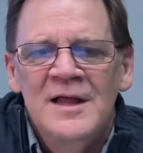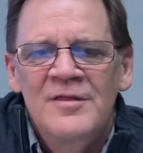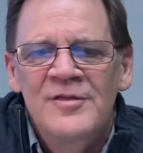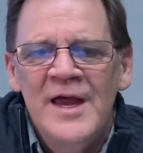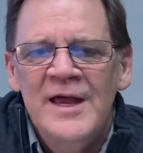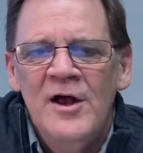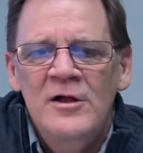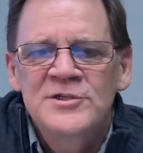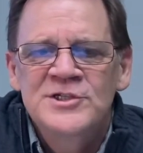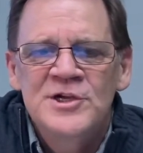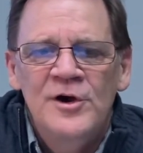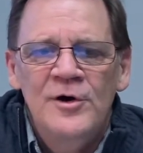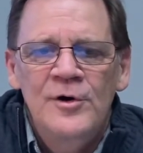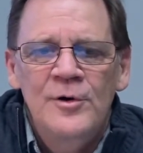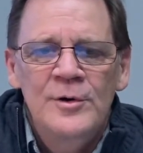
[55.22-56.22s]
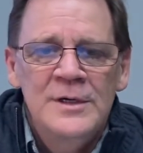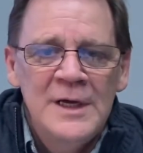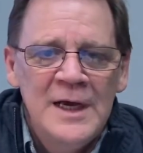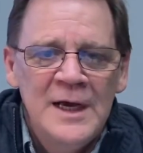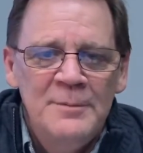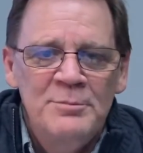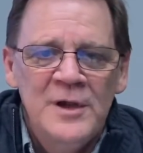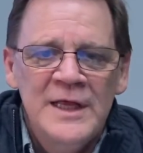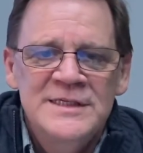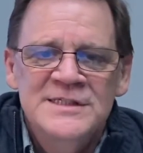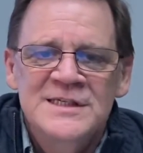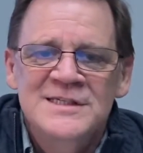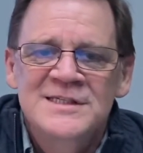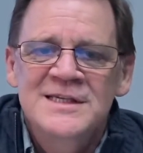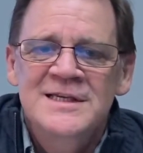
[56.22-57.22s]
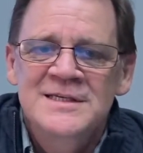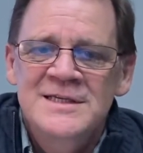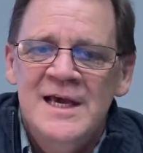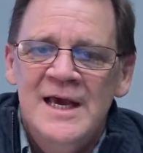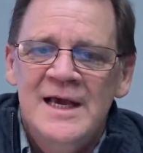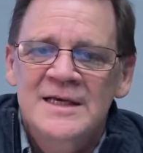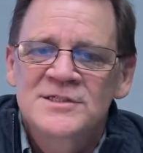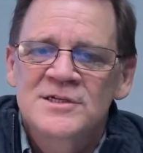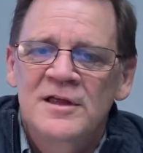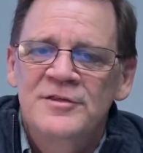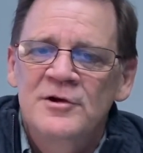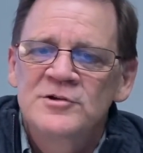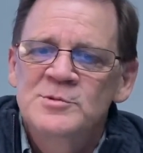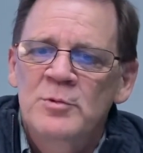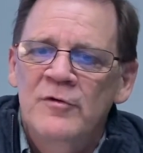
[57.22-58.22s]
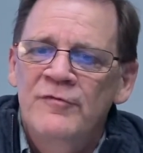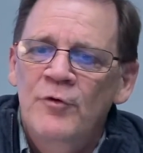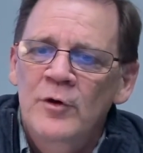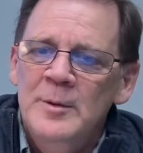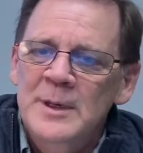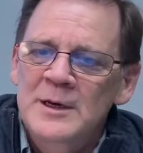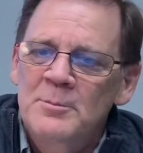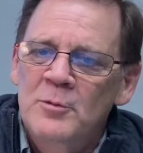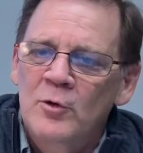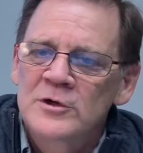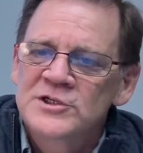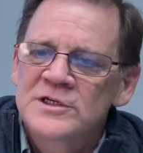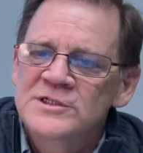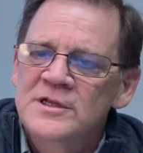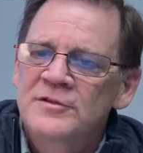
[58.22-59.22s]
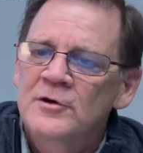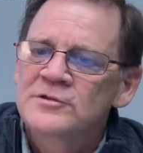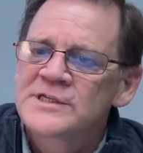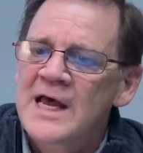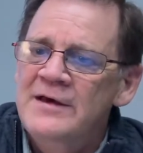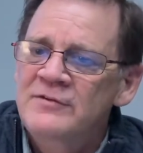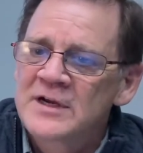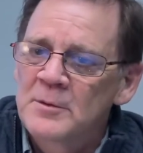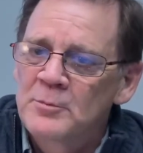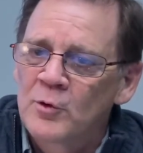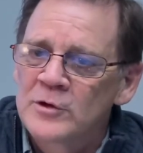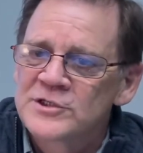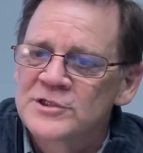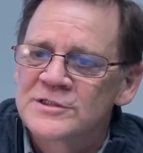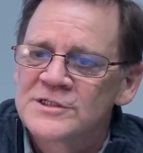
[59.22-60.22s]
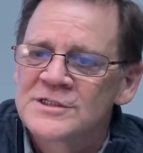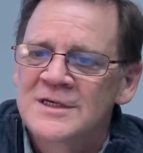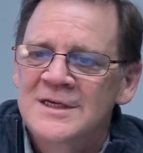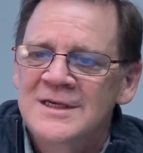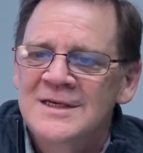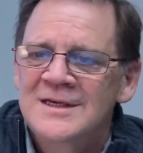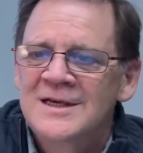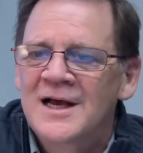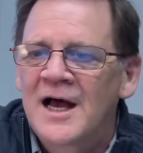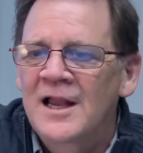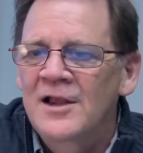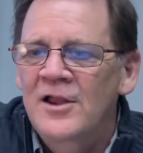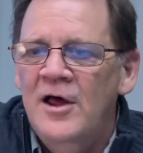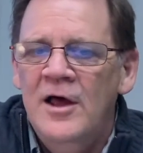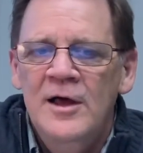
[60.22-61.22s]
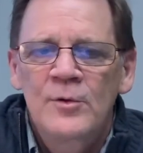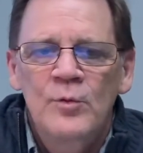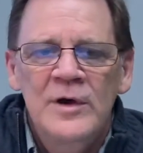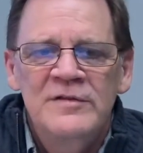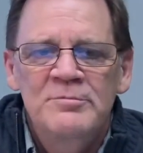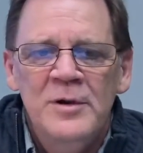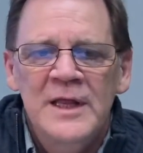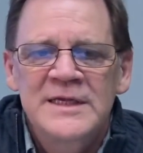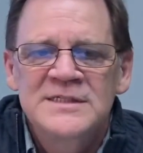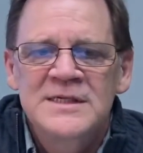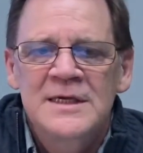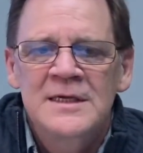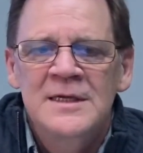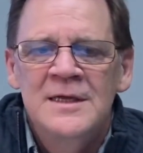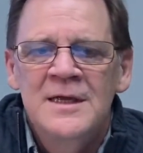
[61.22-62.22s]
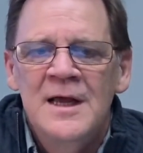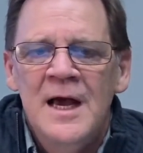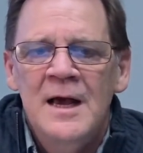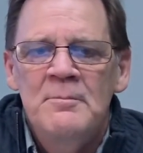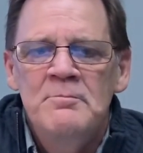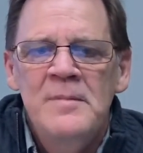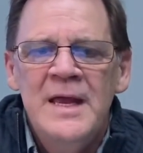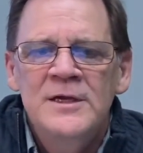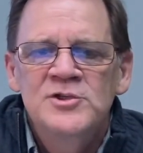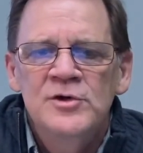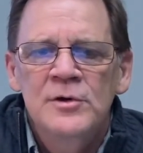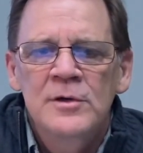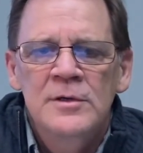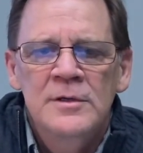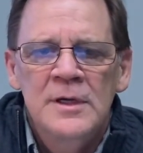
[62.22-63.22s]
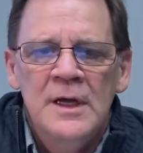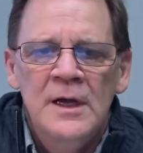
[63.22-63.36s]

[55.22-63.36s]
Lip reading: They also placed a sin tax on those performing abortions and those having abortions, along with placing major